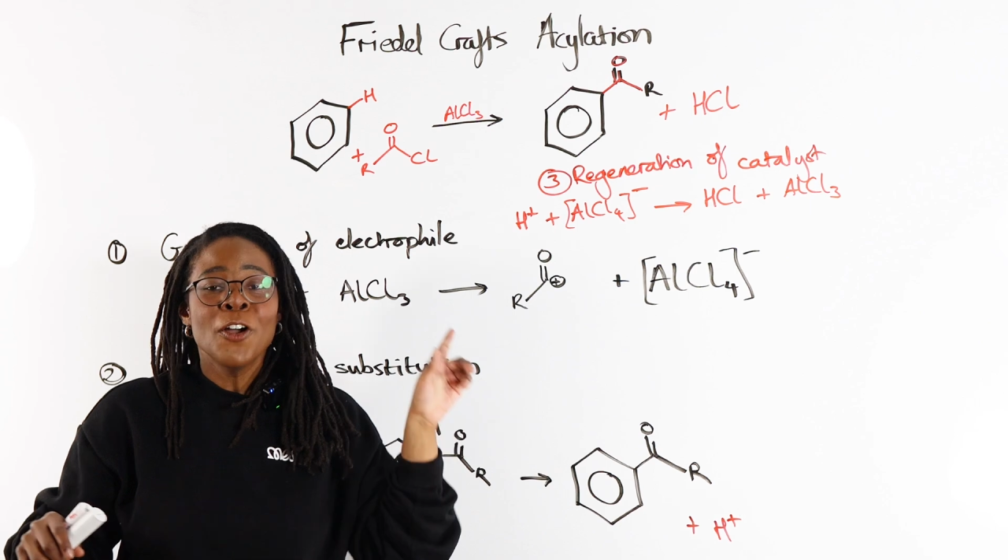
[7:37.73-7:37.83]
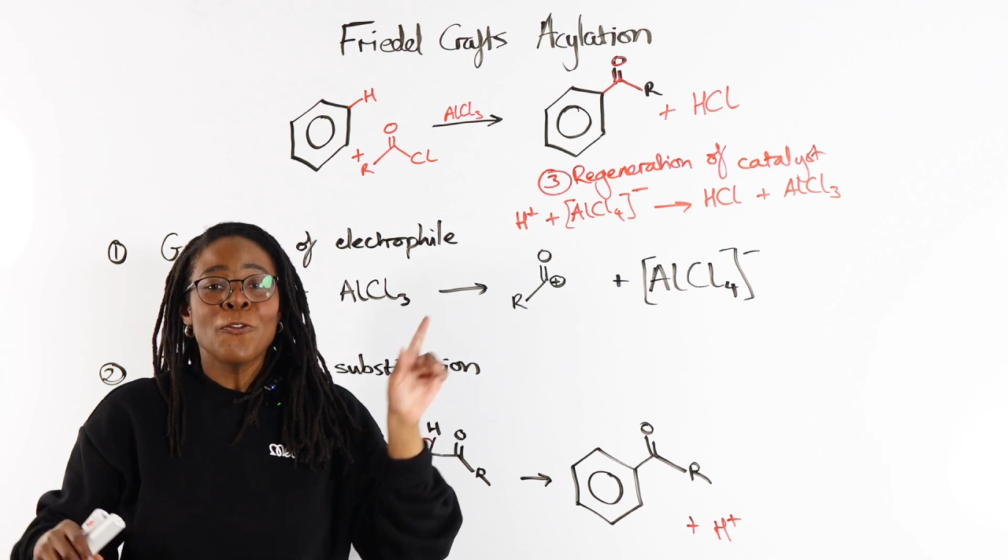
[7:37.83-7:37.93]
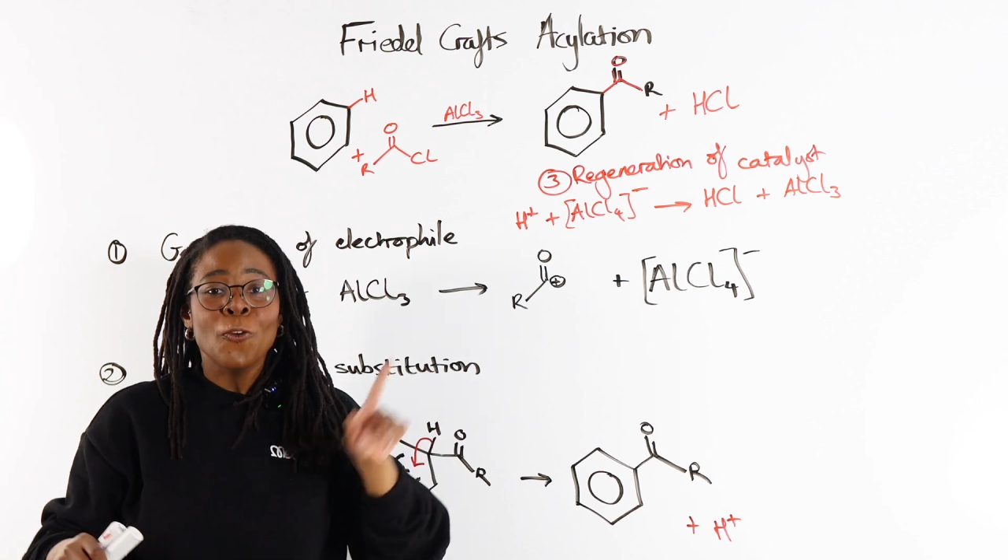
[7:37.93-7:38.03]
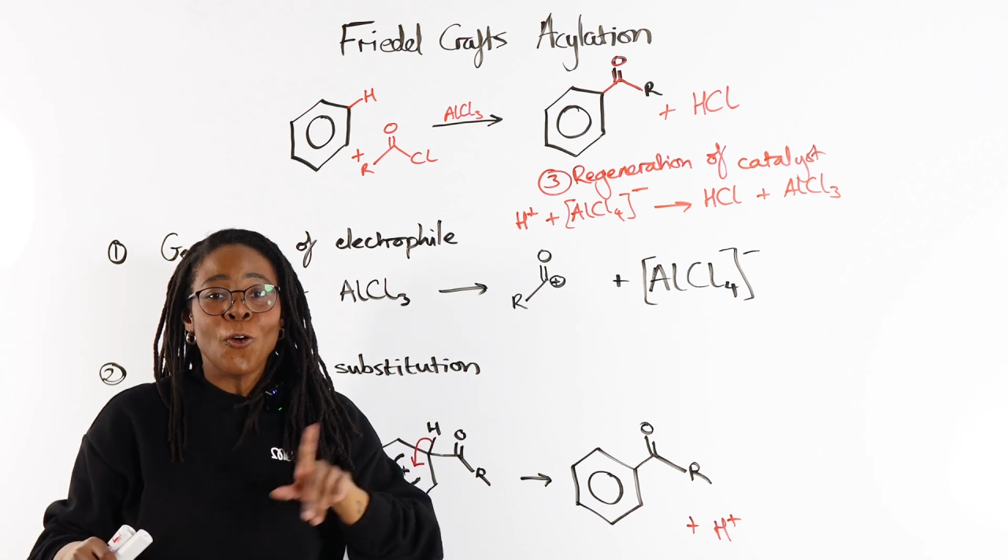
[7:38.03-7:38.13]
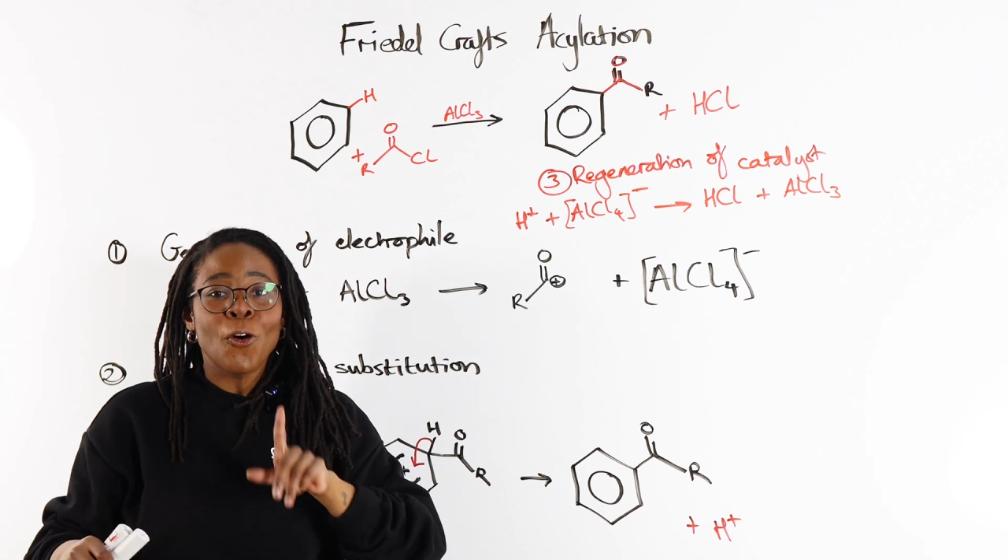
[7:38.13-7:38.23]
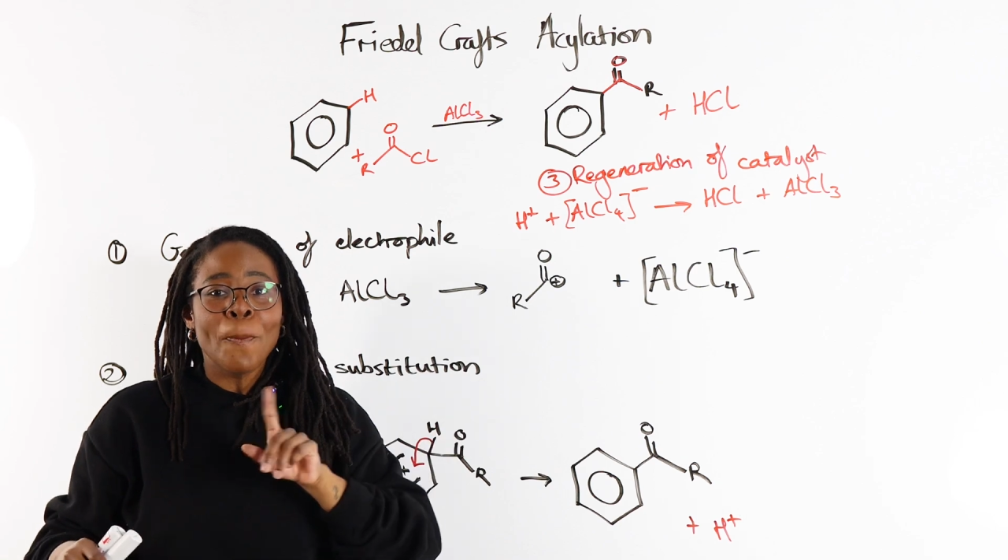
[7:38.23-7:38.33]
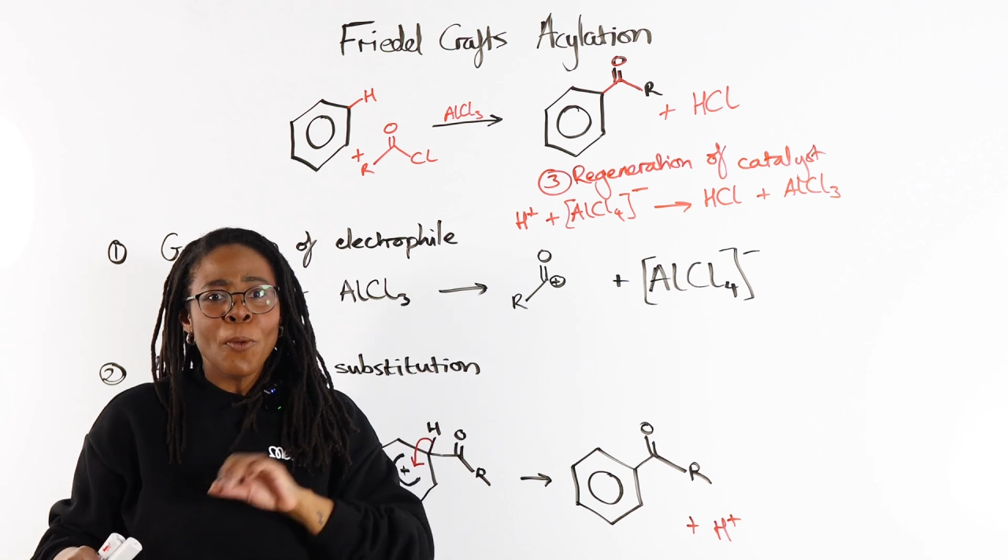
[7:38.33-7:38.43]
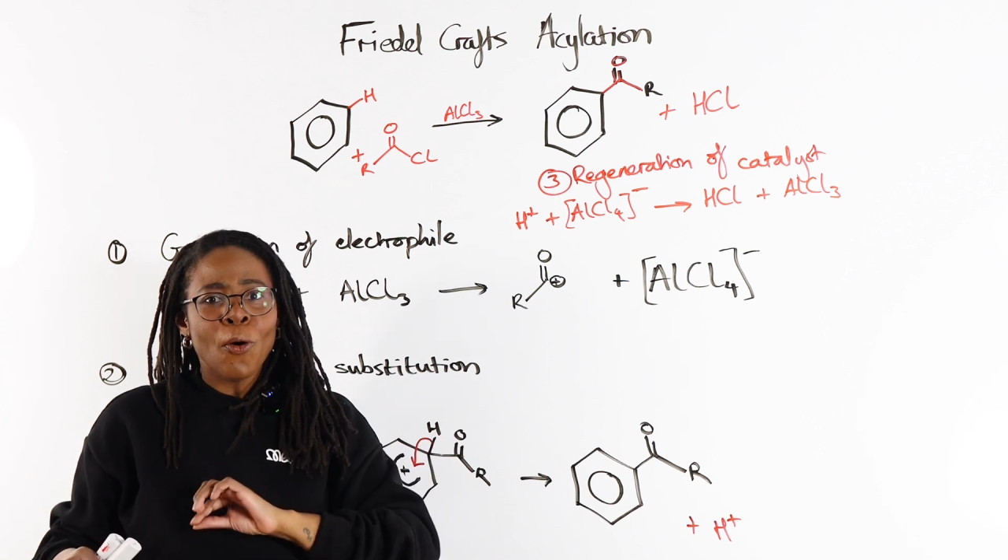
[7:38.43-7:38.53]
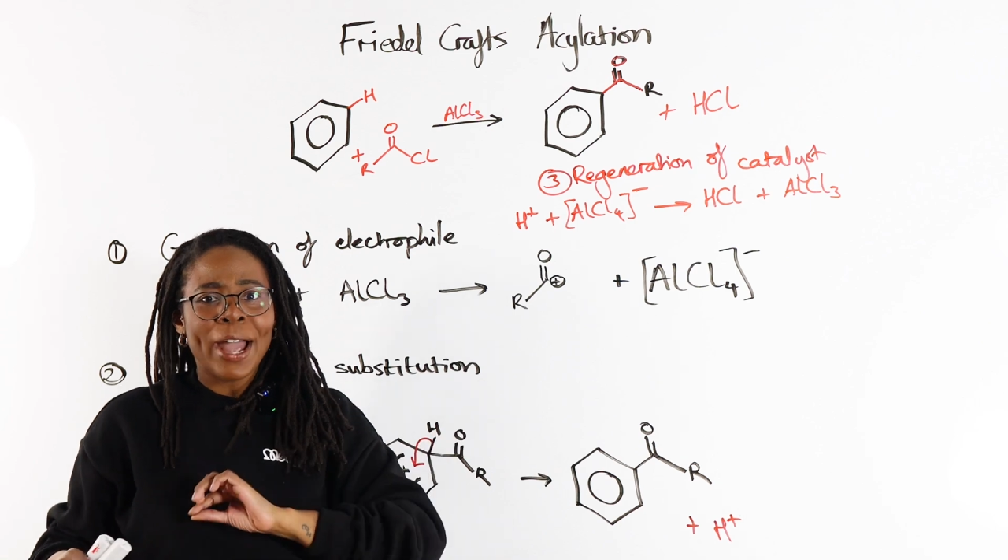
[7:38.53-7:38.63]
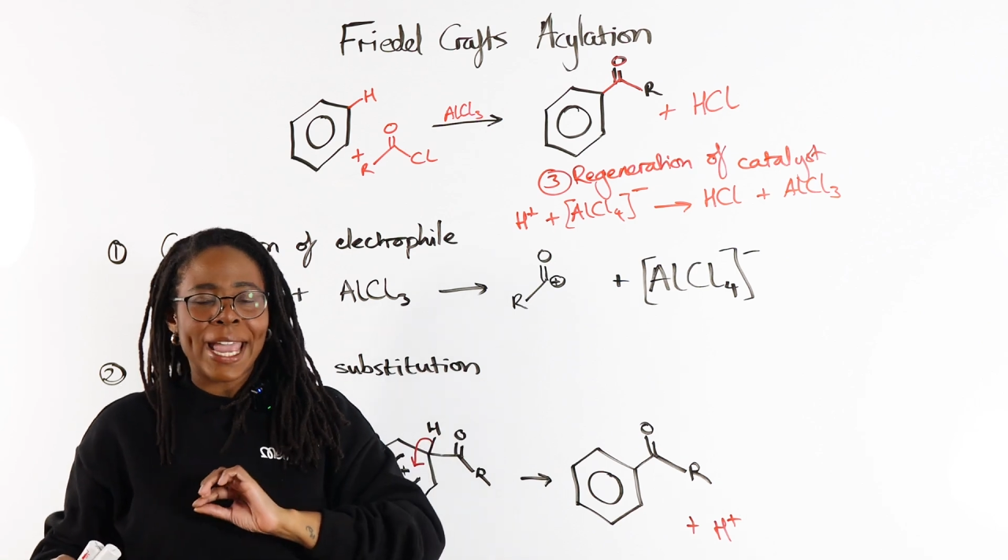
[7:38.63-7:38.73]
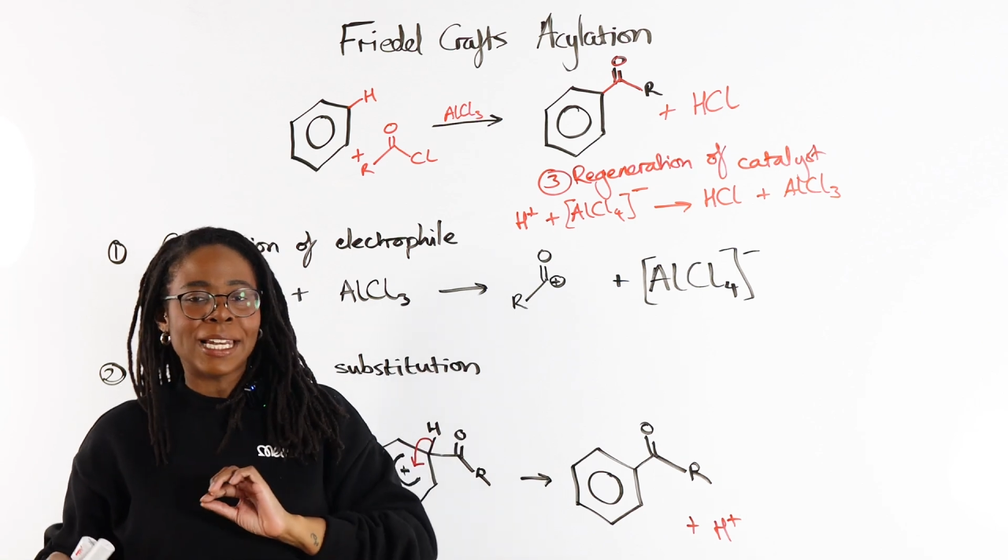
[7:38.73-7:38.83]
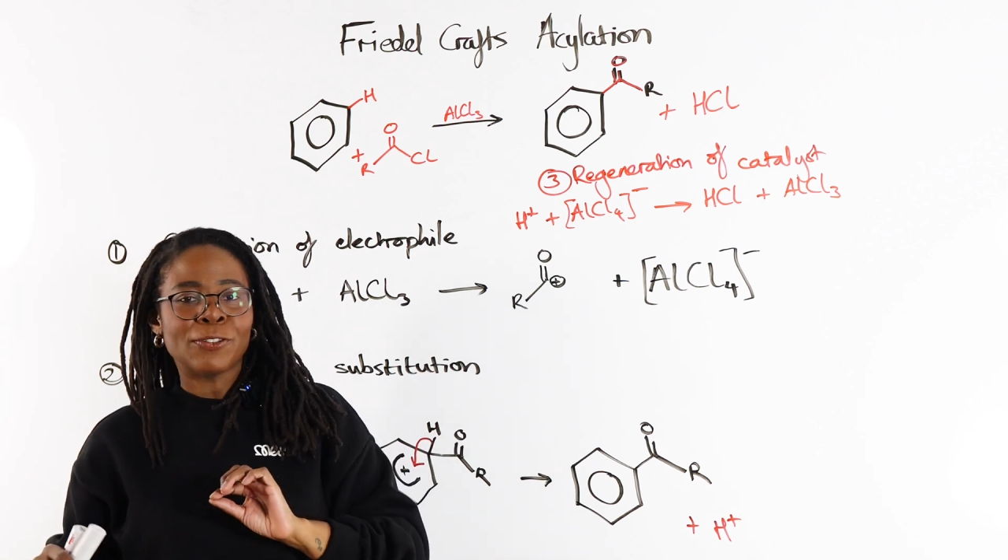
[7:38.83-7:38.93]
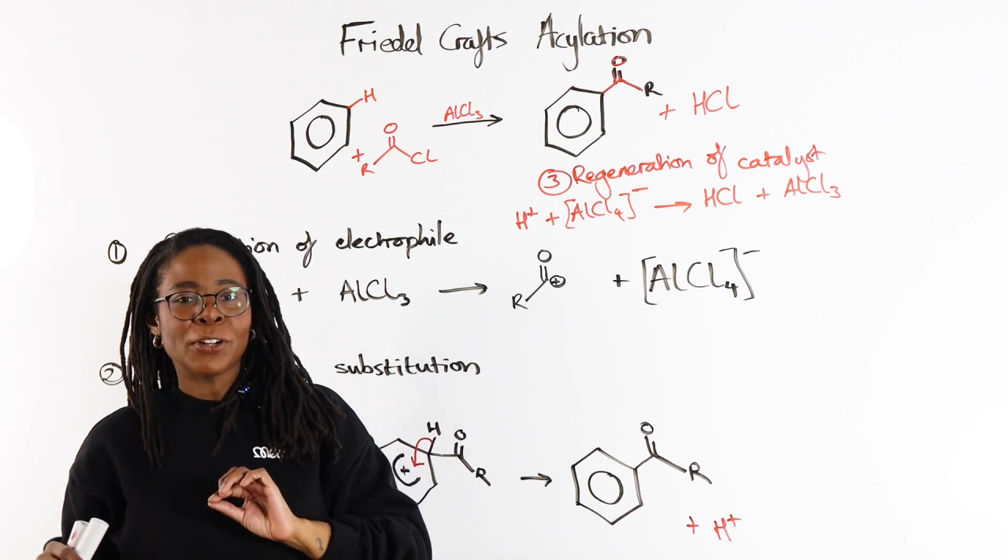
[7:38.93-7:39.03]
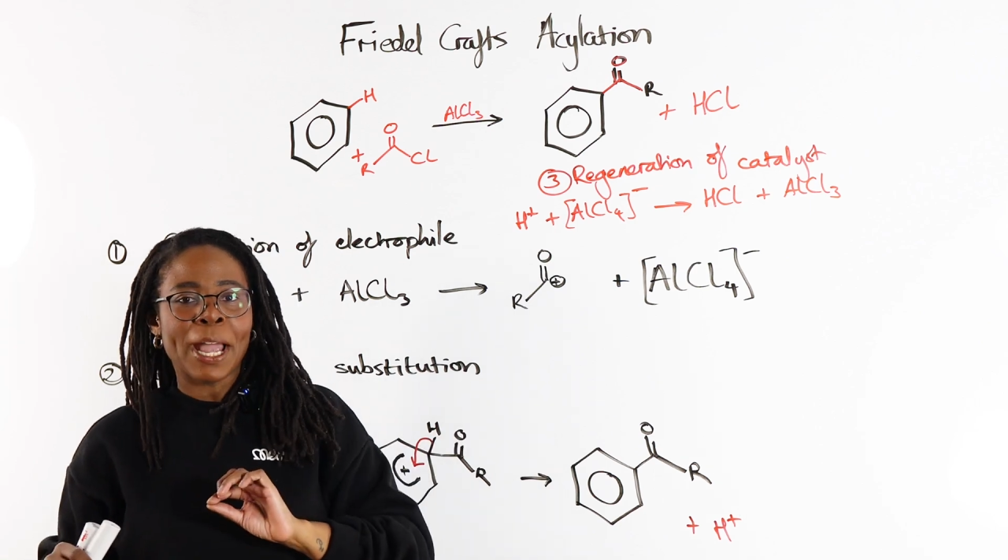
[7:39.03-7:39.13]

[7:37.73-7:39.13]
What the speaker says: For more A-level